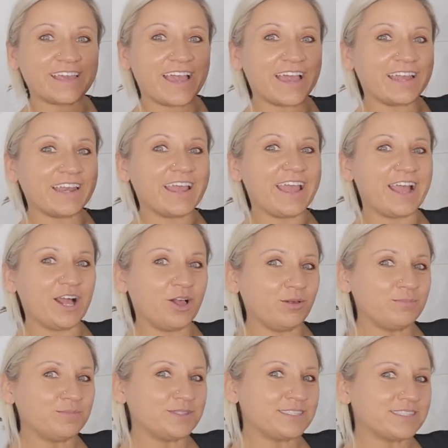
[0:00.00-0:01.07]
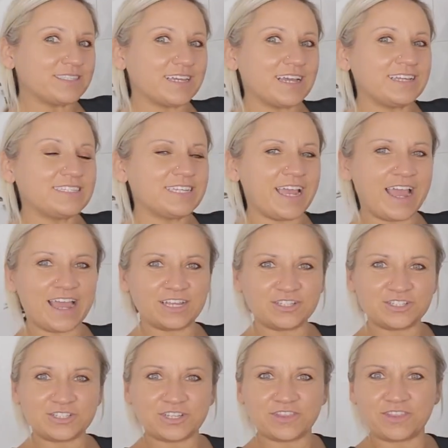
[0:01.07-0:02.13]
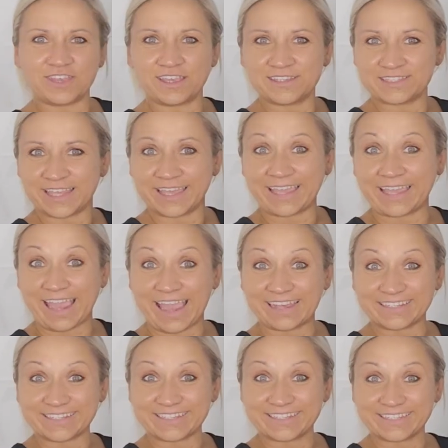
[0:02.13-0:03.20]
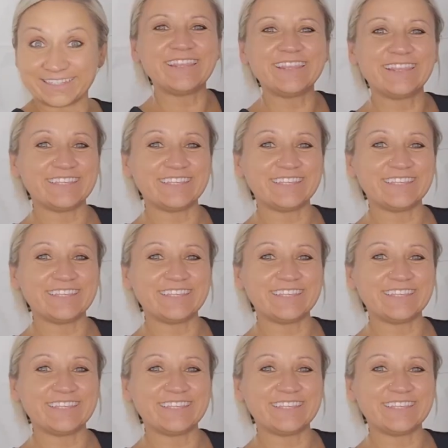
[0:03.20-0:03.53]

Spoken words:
that helps attach things like gases.